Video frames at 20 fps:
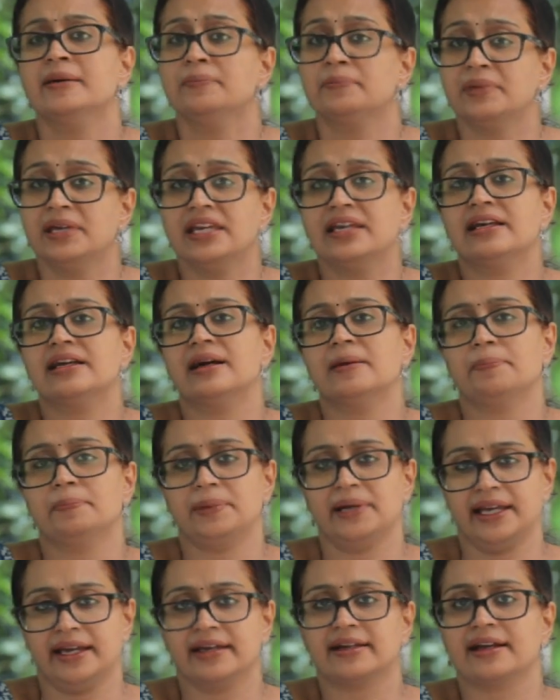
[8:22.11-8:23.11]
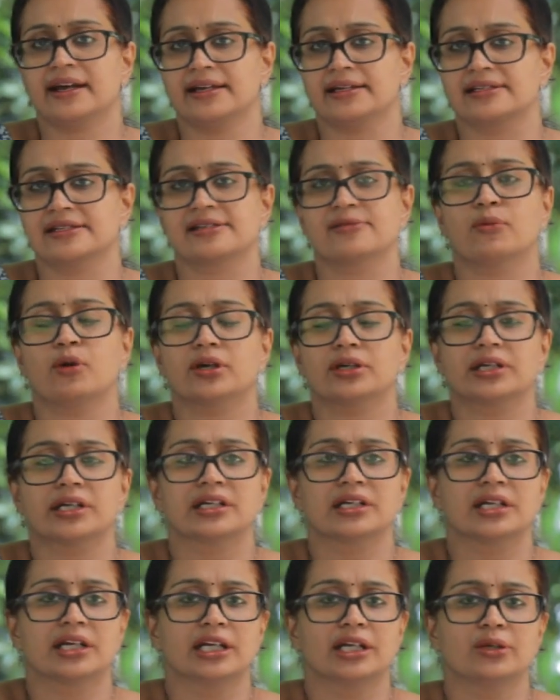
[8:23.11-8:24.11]
being a playwright, what
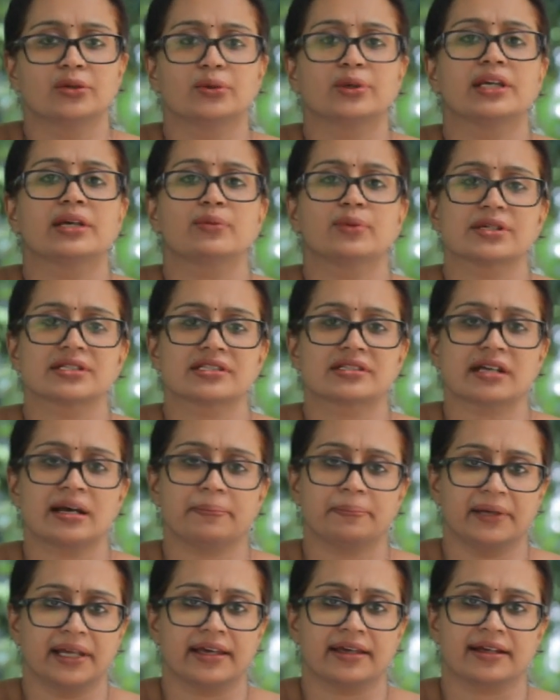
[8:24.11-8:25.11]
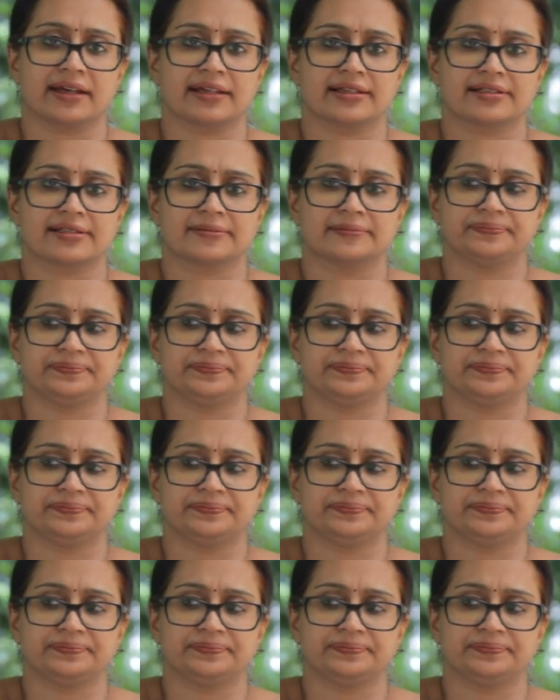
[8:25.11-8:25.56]
did he do? He was a playwright.